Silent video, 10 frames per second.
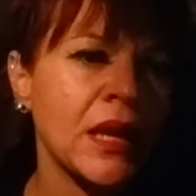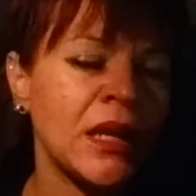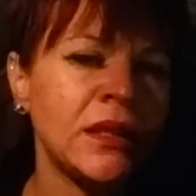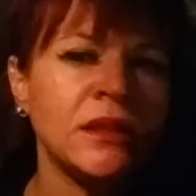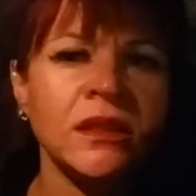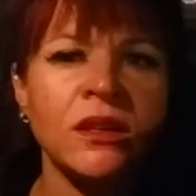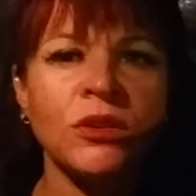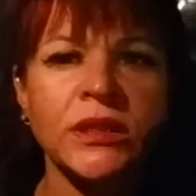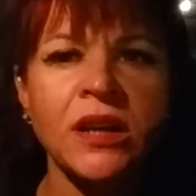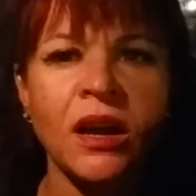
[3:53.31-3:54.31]
and he
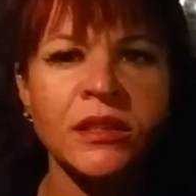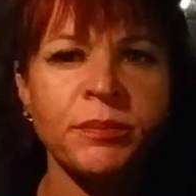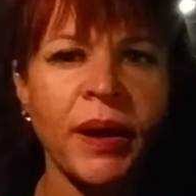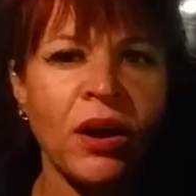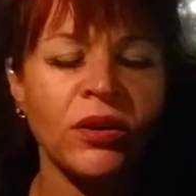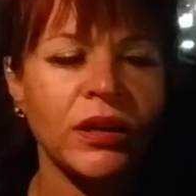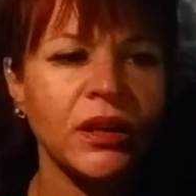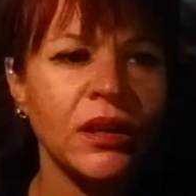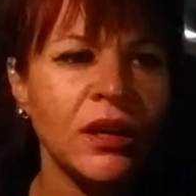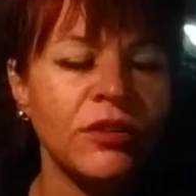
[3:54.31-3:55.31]
talked about,
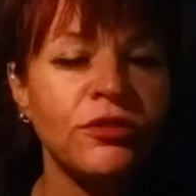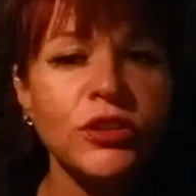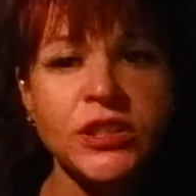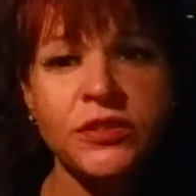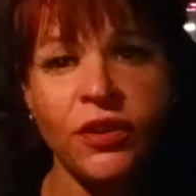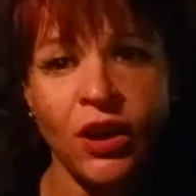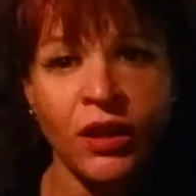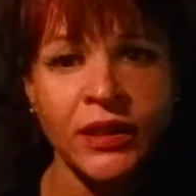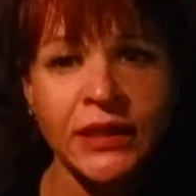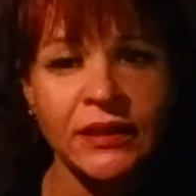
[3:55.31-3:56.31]
first of
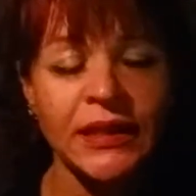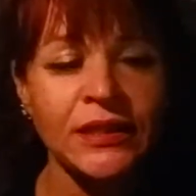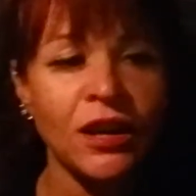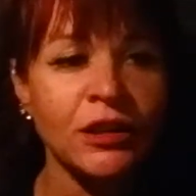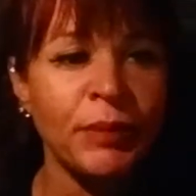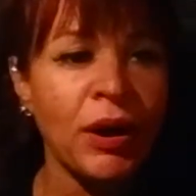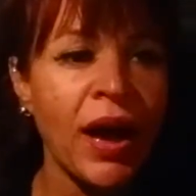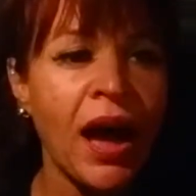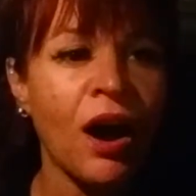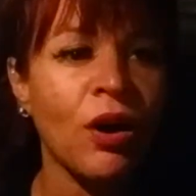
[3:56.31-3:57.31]
all, he talked
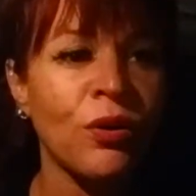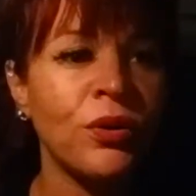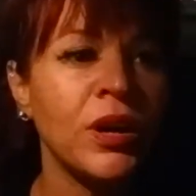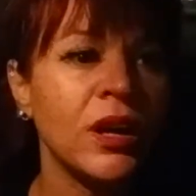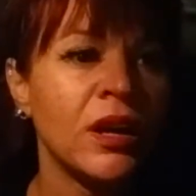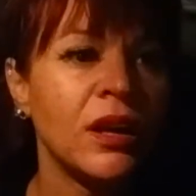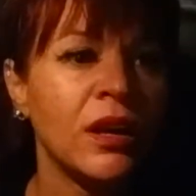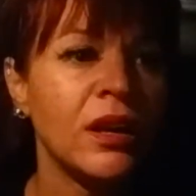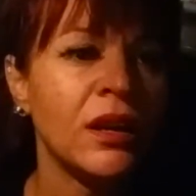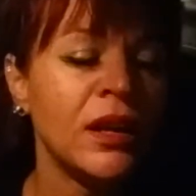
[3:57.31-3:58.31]
about how
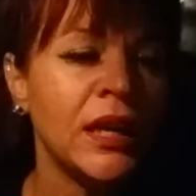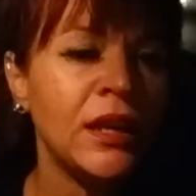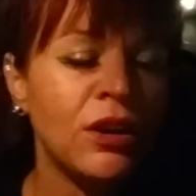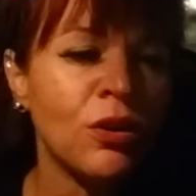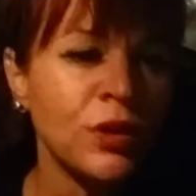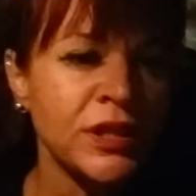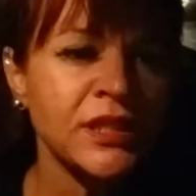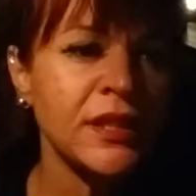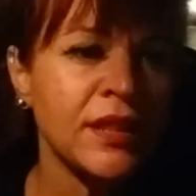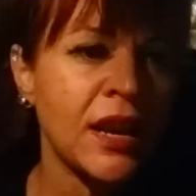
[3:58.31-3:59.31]
he
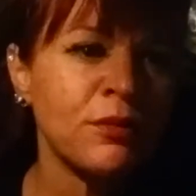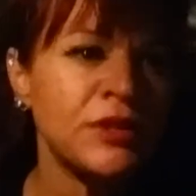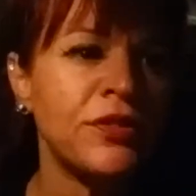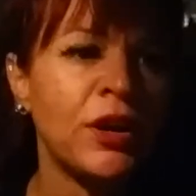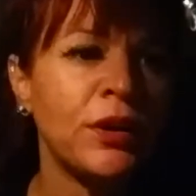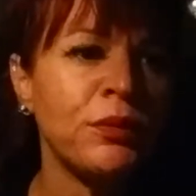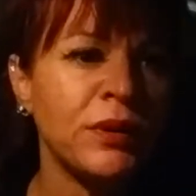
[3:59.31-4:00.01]
noticed that I was very